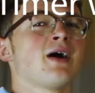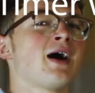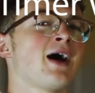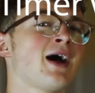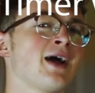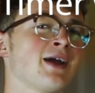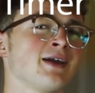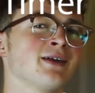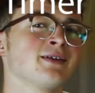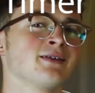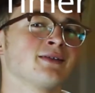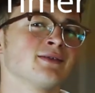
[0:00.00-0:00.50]

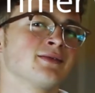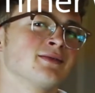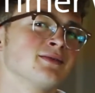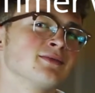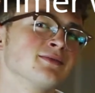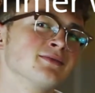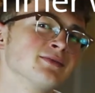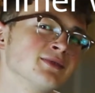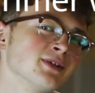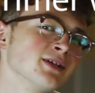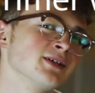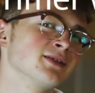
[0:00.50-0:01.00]
I
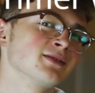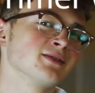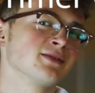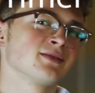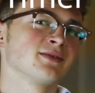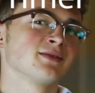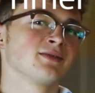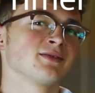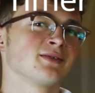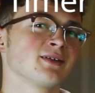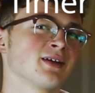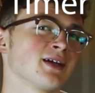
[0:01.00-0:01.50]
did
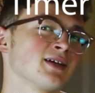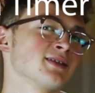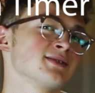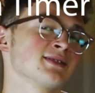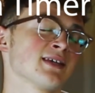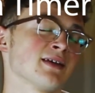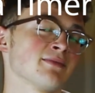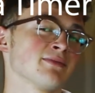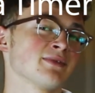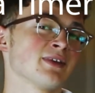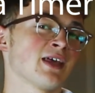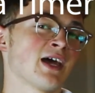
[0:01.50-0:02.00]
get
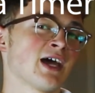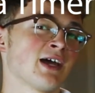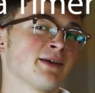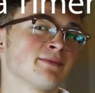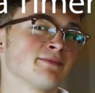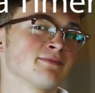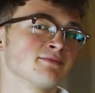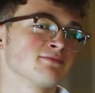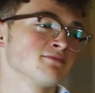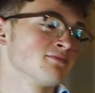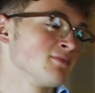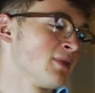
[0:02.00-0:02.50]
some
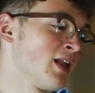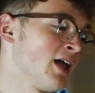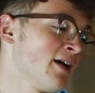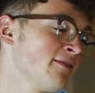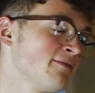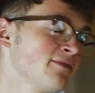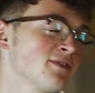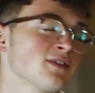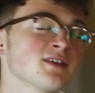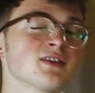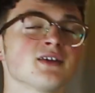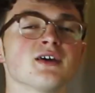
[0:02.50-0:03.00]
time
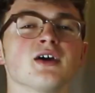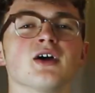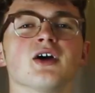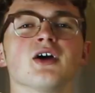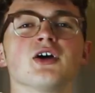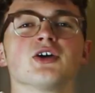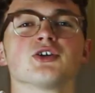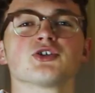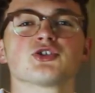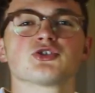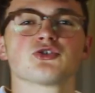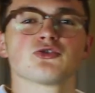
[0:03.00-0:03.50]
left.
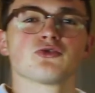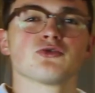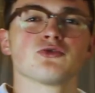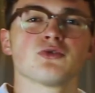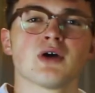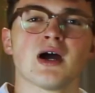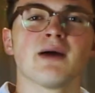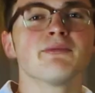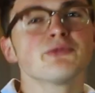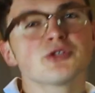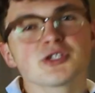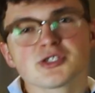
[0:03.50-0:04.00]
So
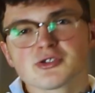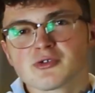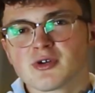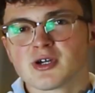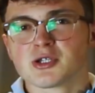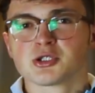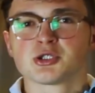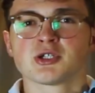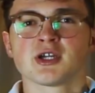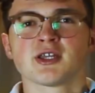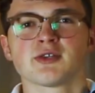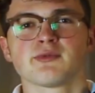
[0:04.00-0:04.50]
I'm just
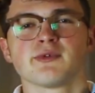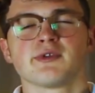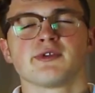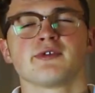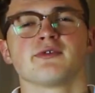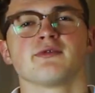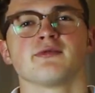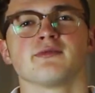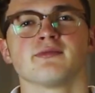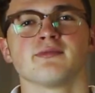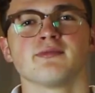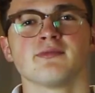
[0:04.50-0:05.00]
gonna chat with
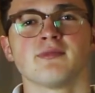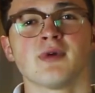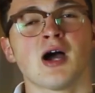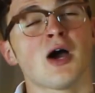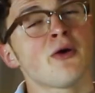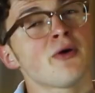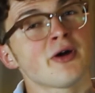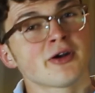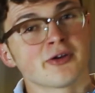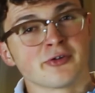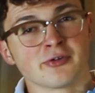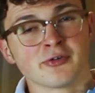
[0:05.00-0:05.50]
you.
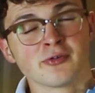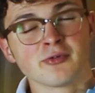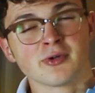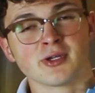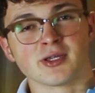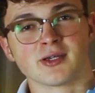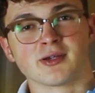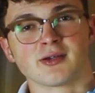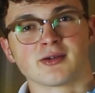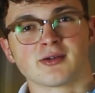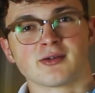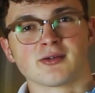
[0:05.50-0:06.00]
How are you
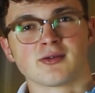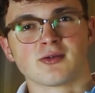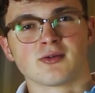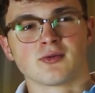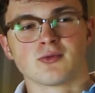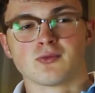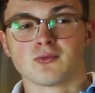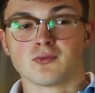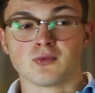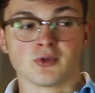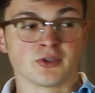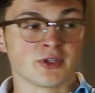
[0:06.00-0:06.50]
doing?
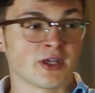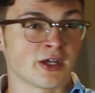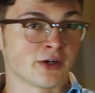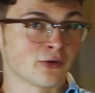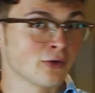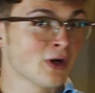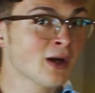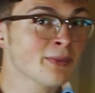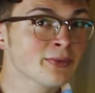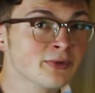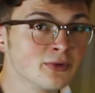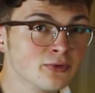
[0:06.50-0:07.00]
What are
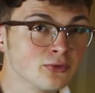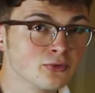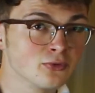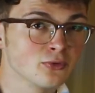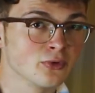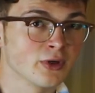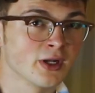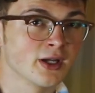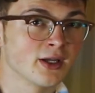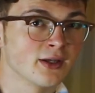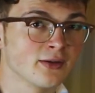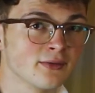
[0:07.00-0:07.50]
you up to
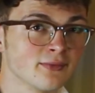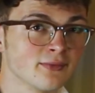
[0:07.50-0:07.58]
today?